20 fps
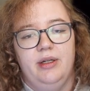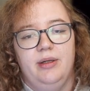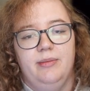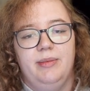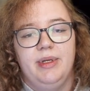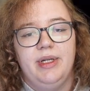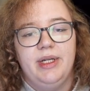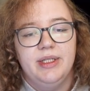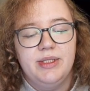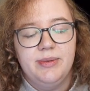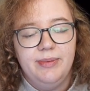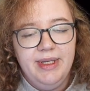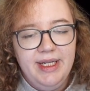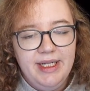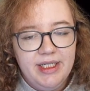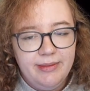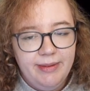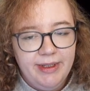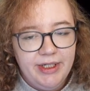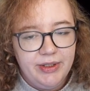because we need
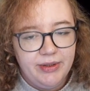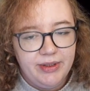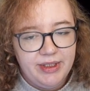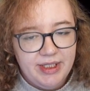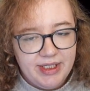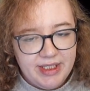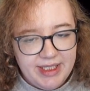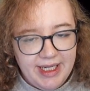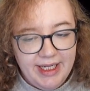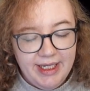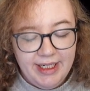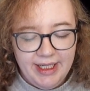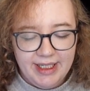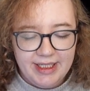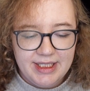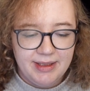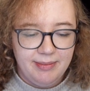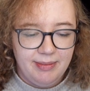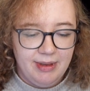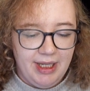to make sure the state
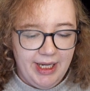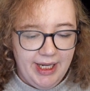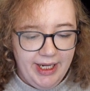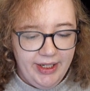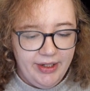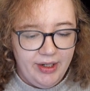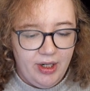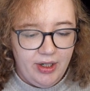gets applied